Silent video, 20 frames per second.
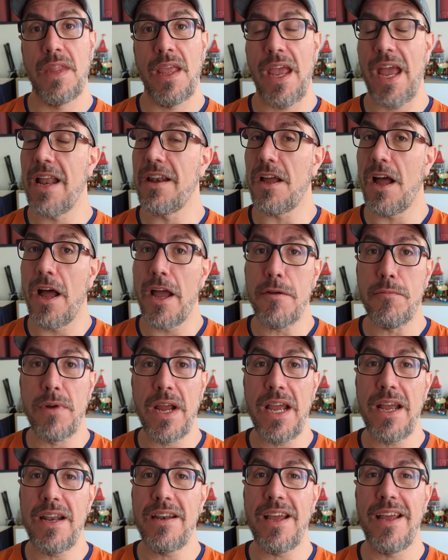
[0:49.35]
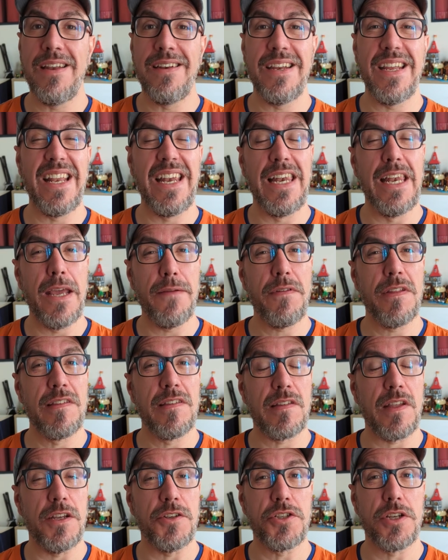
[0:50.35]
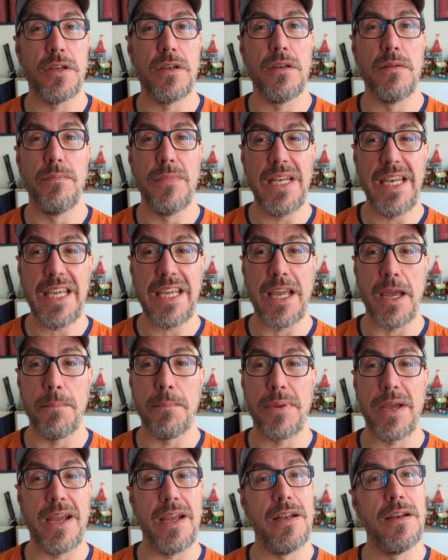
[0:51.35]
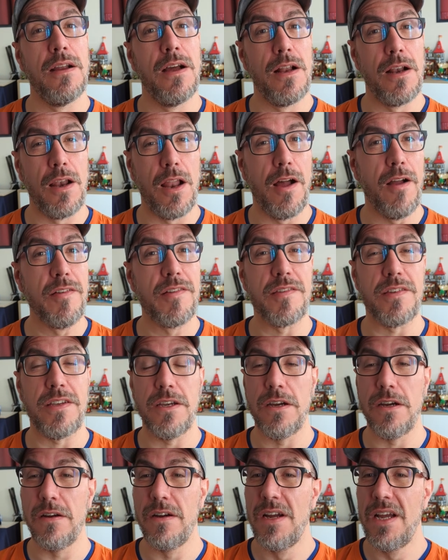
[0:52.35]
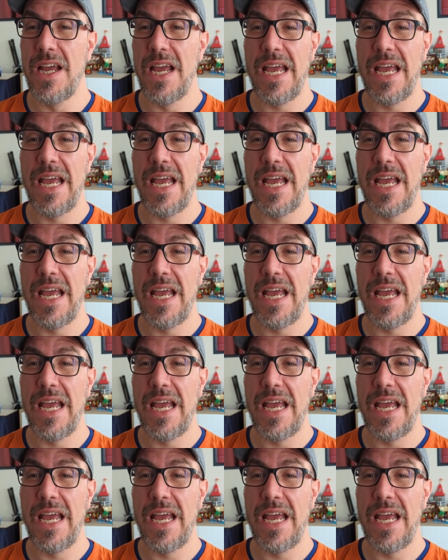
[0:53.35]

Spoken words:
And I ran an 11-session mini-campaign last year,